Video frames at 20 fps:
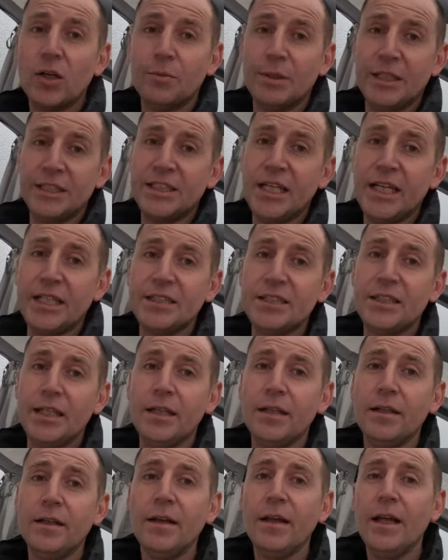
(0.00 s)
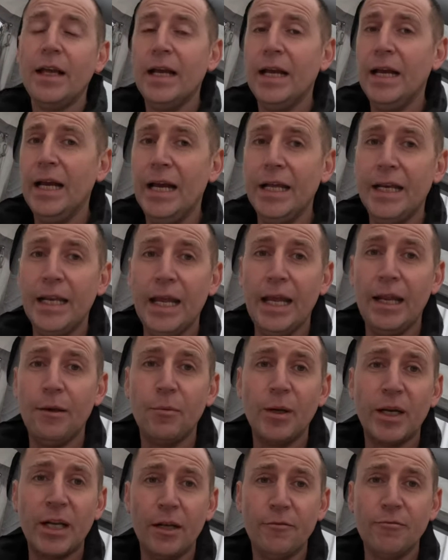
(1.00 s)
on with the testing and then
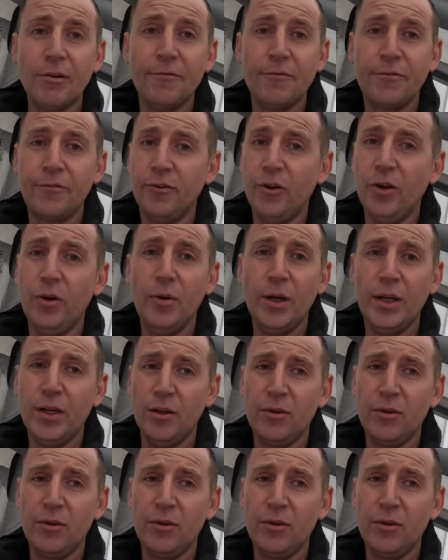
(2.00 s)
we're going to run through and